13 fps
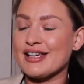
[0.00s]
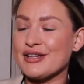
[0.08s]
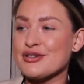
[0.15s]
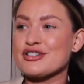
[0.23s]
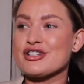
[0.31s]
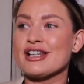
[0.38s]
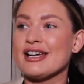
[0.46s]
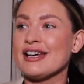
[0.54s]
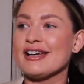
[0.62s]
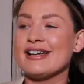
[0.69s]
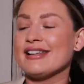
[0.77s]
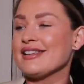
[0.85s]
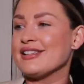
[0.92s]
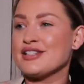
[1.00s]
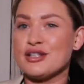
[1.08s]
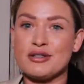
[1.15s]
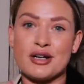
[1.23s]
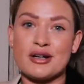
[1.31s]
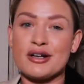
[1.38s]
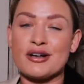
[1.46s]
Usually the two
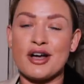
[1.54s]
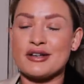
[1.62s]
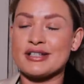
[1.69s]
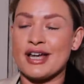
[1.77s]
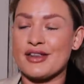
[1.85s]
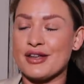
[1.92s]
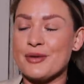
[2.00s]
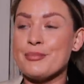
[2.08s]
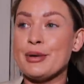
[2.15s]
don't go together.